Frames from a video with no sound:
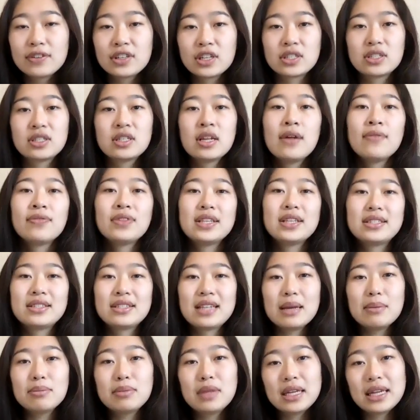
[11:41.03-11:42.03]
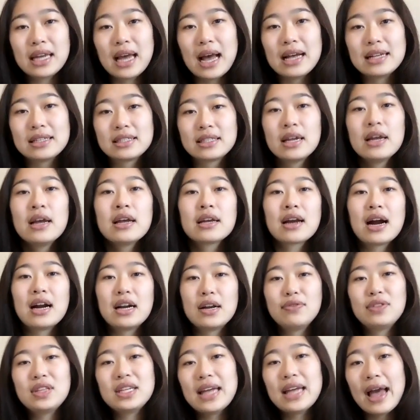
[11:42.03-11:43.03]
just the same thing as kind
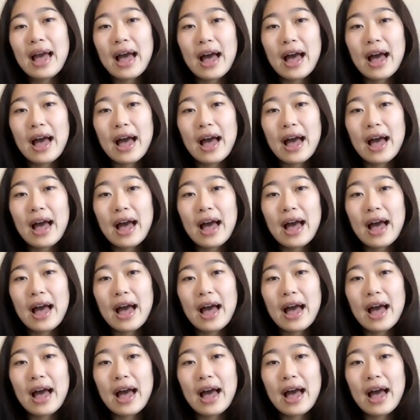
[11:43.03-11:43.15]
of the